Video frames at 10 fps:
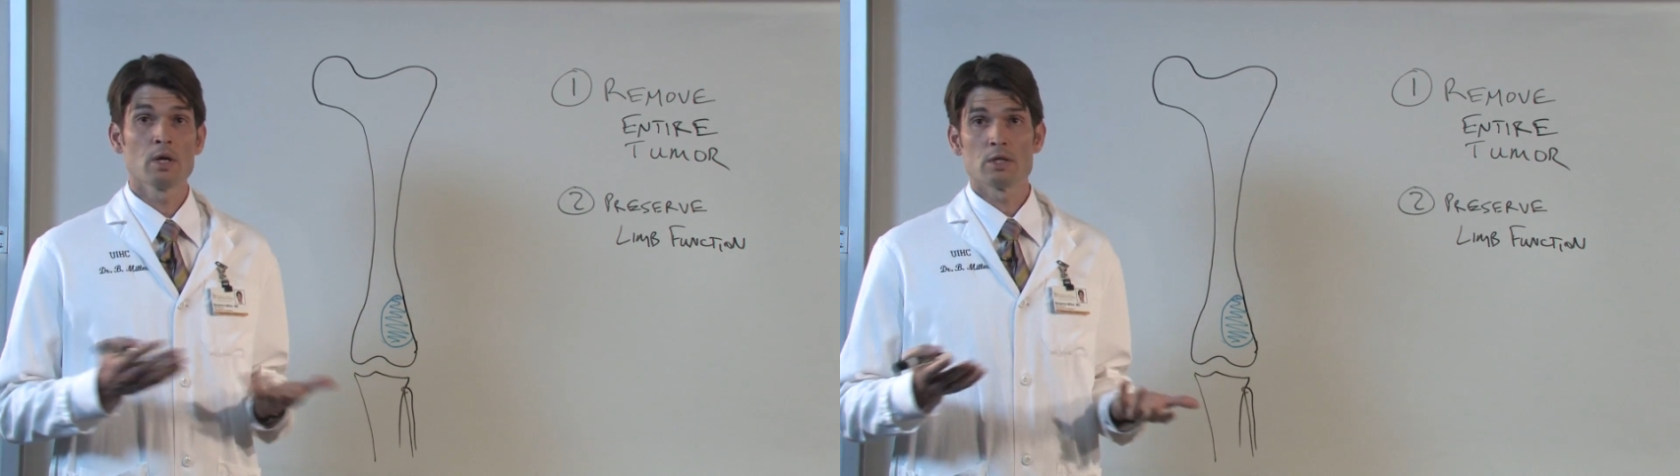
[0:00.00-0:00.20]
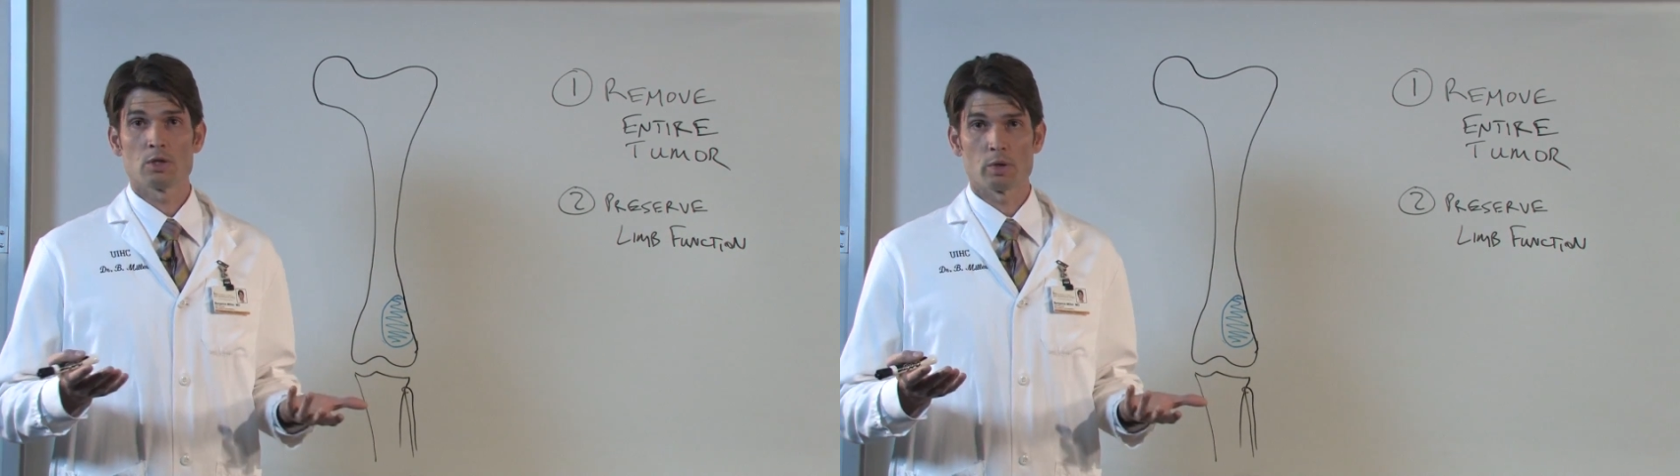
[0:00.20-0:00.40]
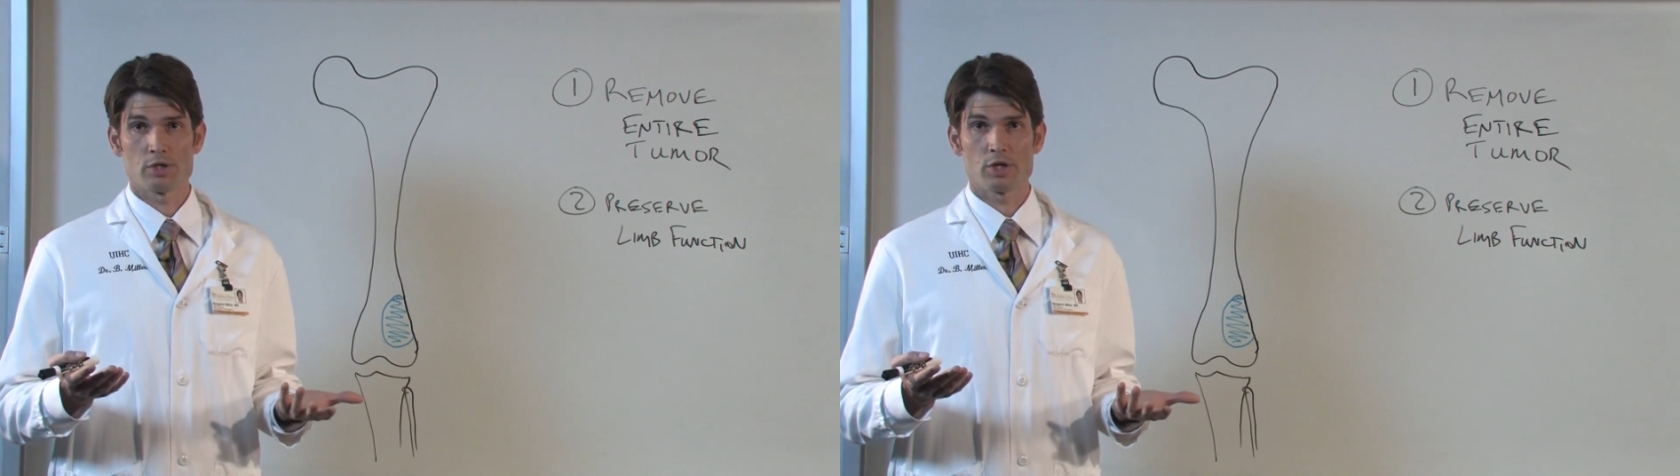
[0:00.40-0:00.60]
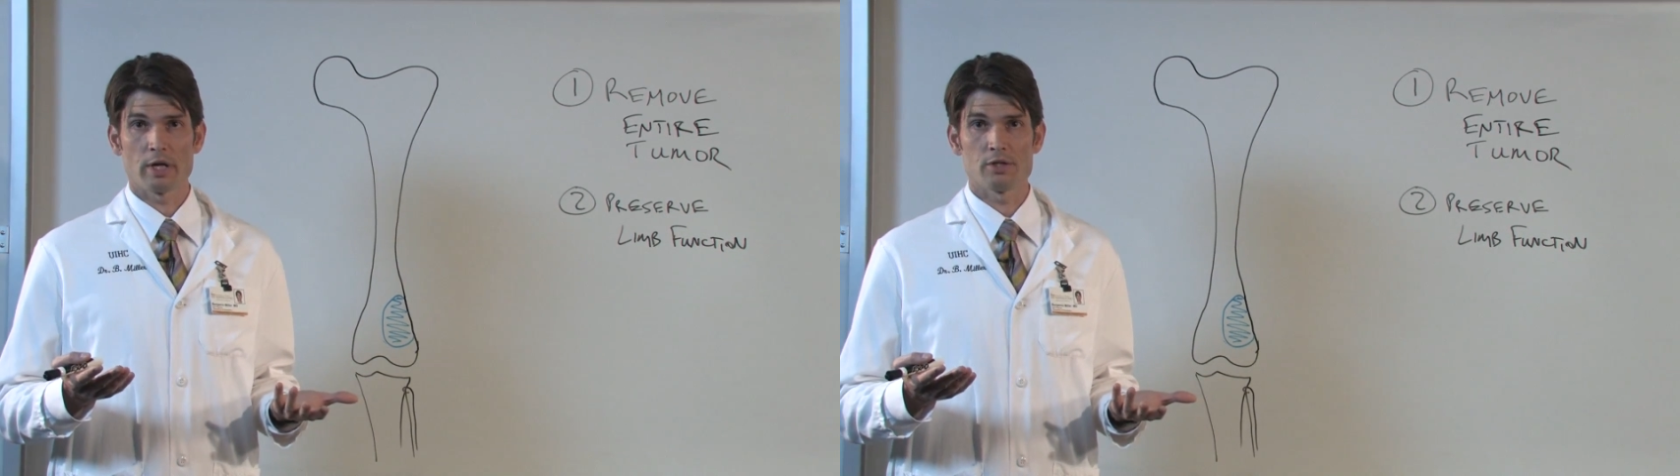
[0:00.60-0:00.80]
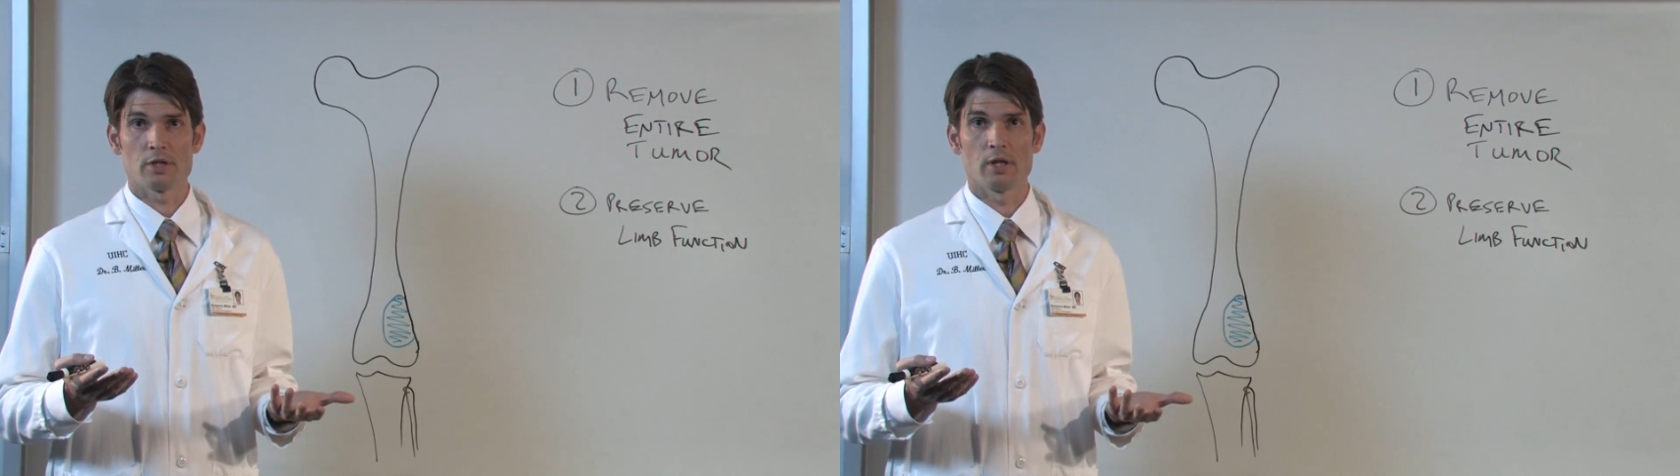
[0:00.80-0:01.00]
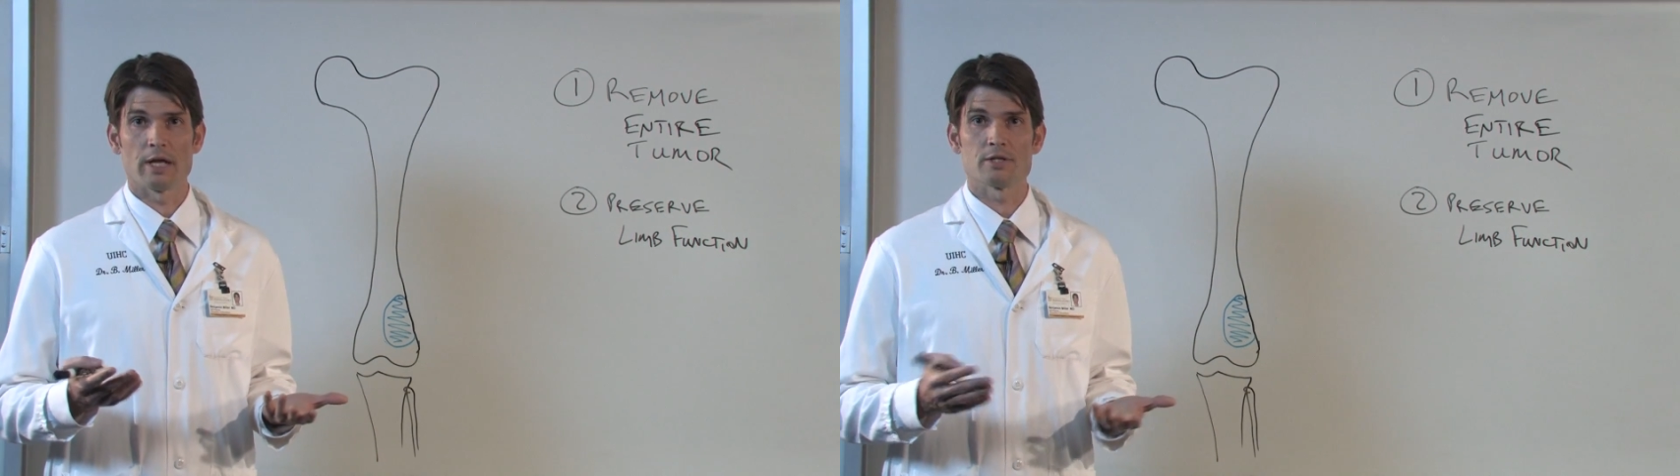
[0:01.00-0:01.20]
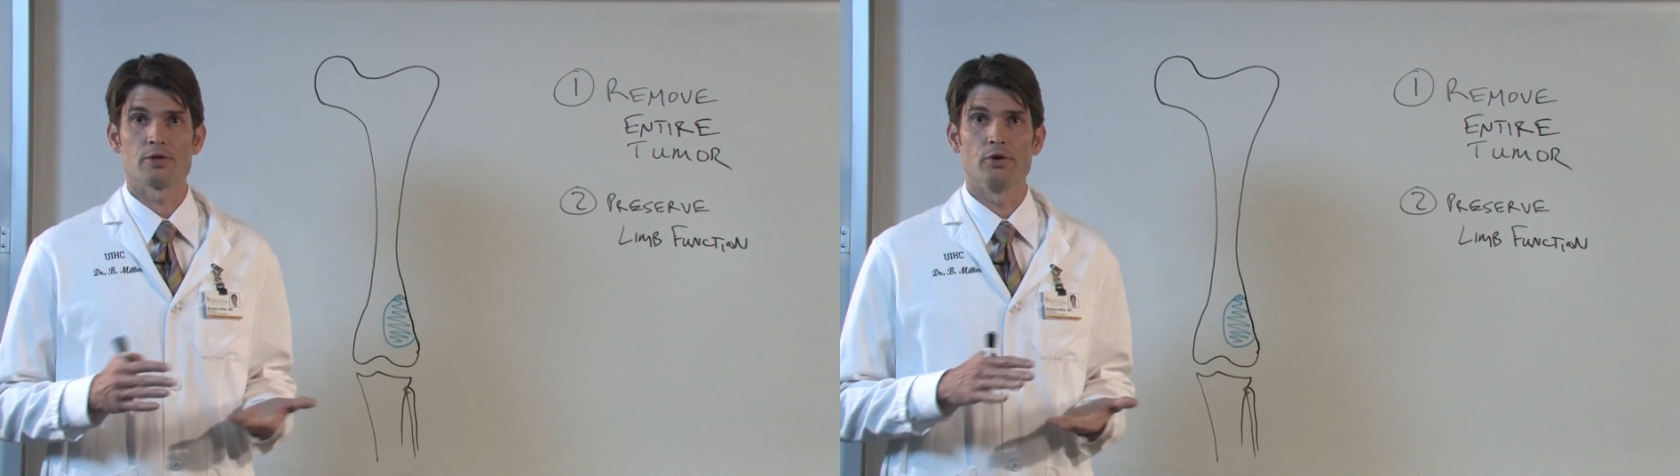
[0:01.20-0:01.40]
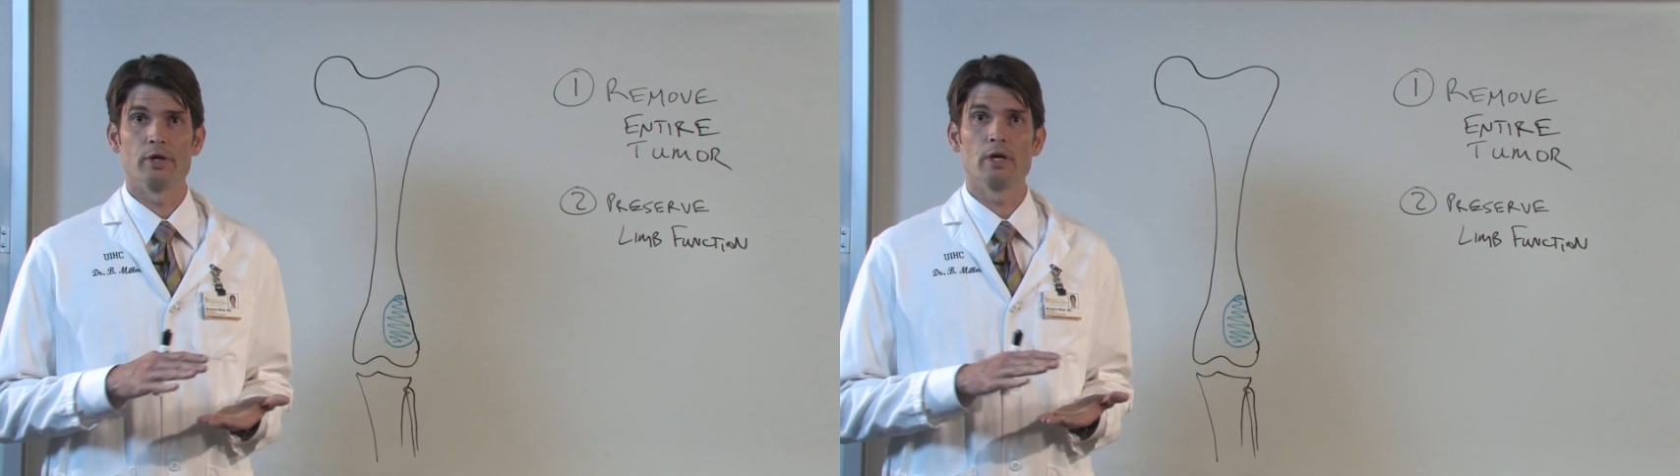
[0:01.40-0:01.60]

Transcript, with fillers: So what's changed in the last 30